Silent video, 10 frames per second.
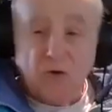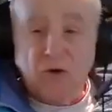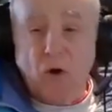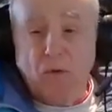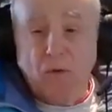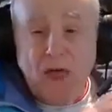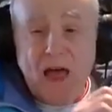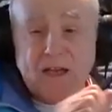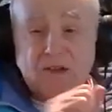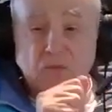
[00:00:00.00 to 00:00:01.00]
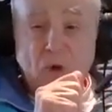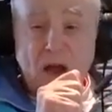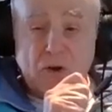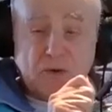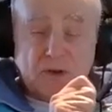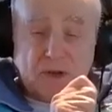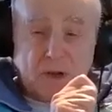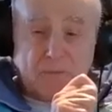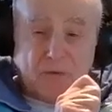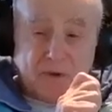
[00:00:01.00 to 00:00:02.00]
So that is why you can
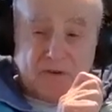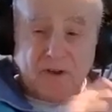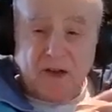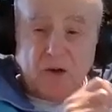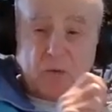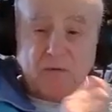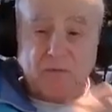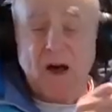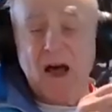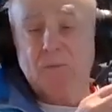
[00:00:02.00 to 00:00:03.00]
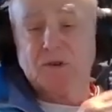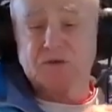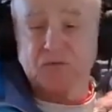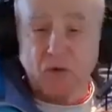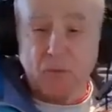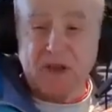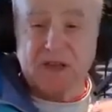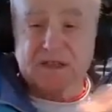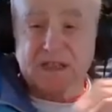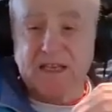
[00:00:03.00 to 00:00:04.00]
come from a 10 to a 5, which for me
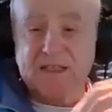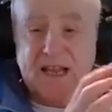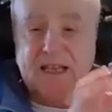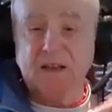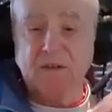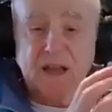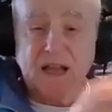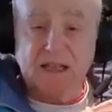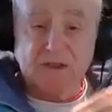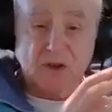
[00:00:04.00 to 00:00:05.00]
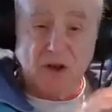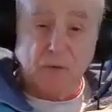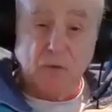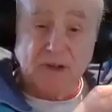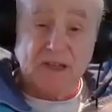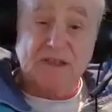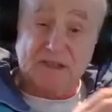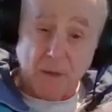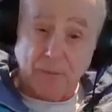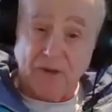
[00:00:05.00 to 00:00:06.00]
is like taking the edge off. You did
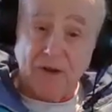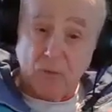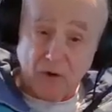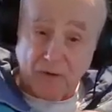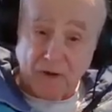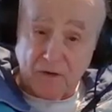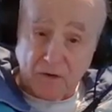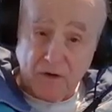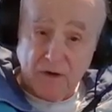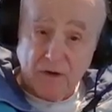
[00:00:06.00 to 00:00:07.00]
something with it.